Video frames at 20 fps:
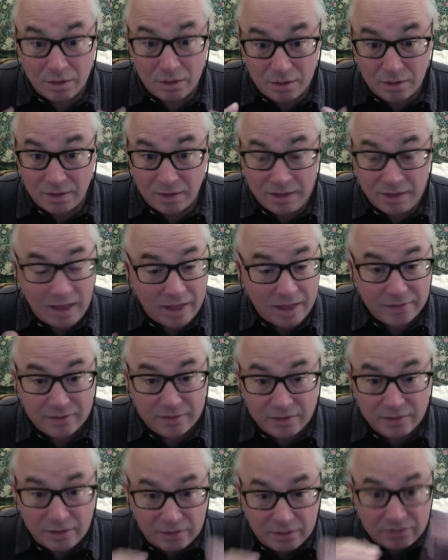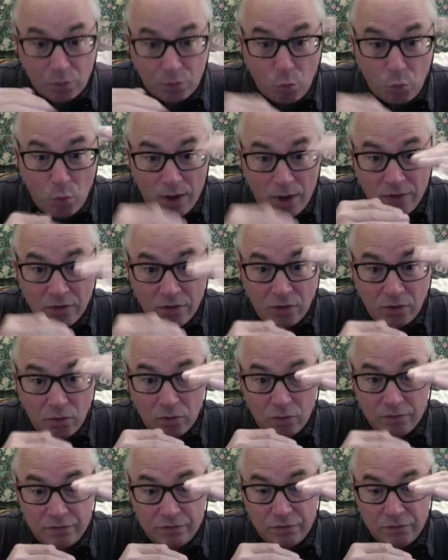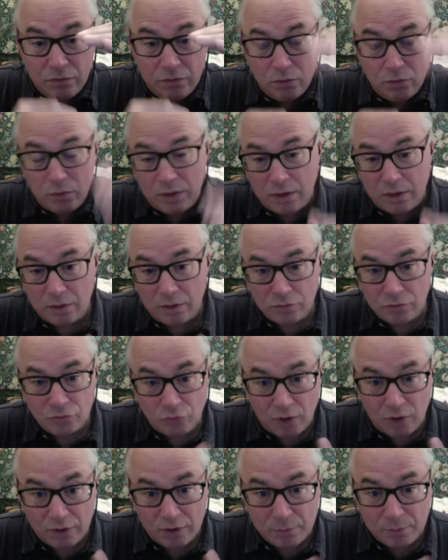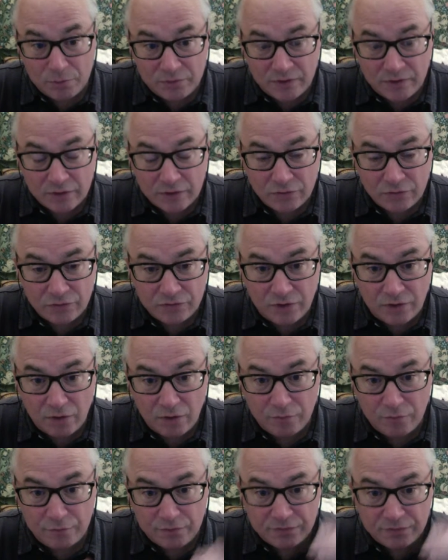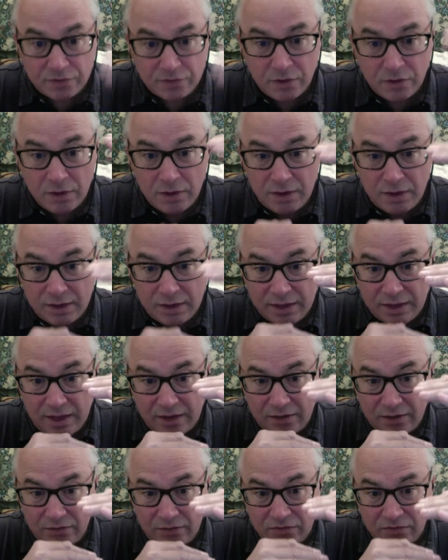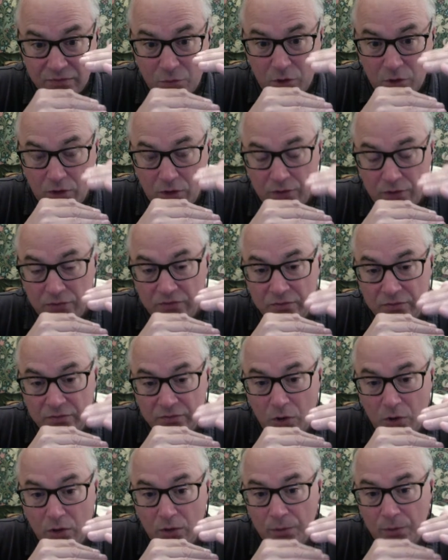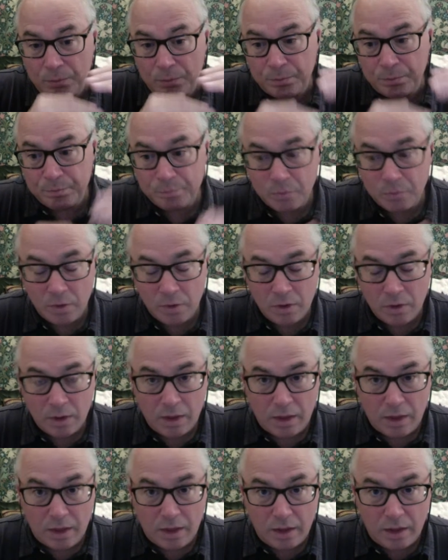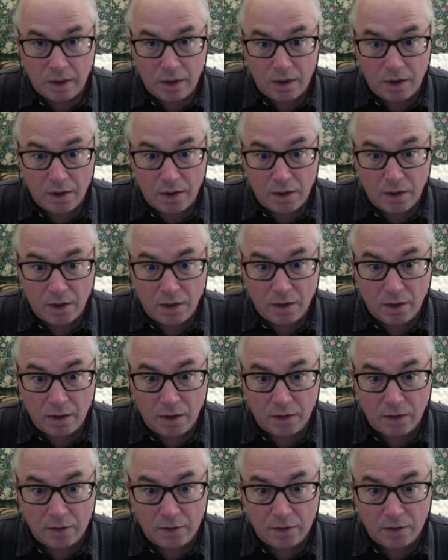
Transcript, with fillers: yeah, the the window to uh, try to protect yourself is getting smaller and smaller, and uh,